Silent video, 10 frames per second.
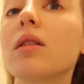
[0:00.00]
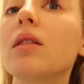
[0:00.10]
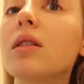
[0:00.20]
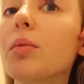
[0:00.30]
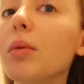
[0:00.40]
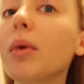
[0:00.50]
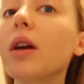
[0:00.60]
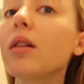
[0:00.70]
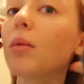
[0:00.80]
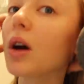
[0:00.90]
I need to put my
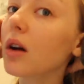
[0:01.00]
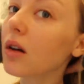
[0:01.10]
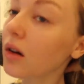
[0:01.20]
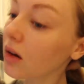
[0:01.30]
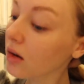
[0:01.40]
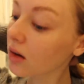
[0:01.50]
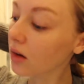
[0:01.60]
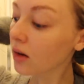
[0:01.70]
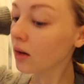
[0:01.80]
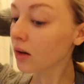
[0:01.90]
hair back.
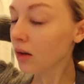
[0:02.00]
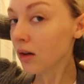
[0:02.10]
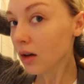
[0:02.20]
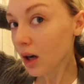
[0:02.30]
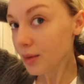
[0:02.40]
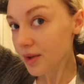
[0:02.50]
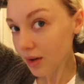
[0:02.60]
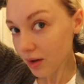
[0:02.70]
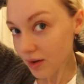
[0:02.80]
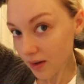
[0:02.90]
I'm
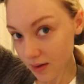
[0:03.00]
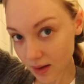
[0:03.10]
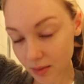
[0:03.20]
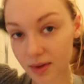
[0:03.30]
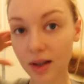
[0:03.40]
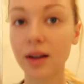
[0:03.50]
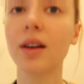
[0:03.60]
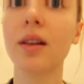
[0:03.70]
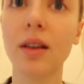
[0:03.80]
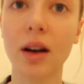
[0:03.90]
still using the same
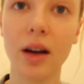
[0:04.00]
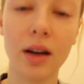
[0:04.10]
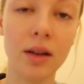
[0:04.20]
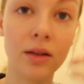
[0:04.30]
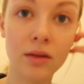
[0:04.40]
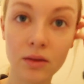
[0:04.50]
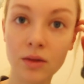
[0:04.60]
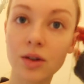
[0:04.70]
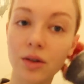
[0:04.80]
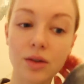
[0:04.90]
skincare that I
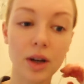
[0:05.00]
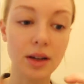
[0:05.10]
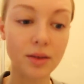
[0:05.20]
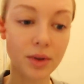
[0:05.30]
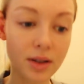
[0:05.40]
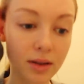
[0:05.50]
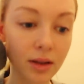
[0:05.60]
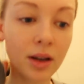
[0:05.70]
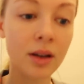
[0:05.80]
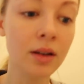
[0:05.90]
showed you guys
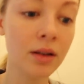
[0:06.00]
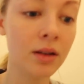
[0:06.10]
recently.